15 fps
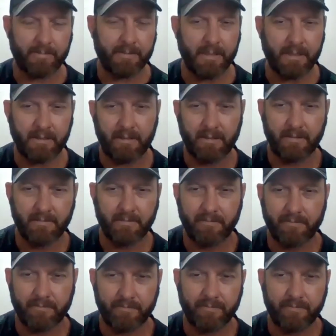and time we
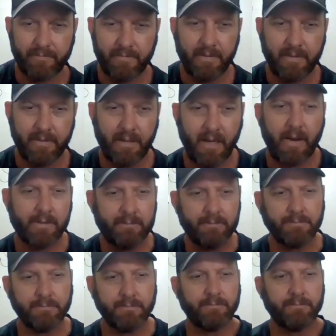can put in, and what
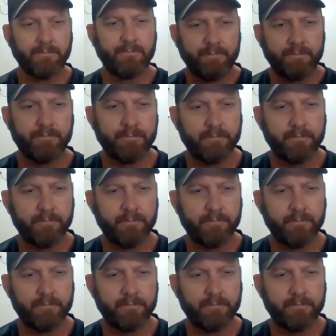will give us the biggest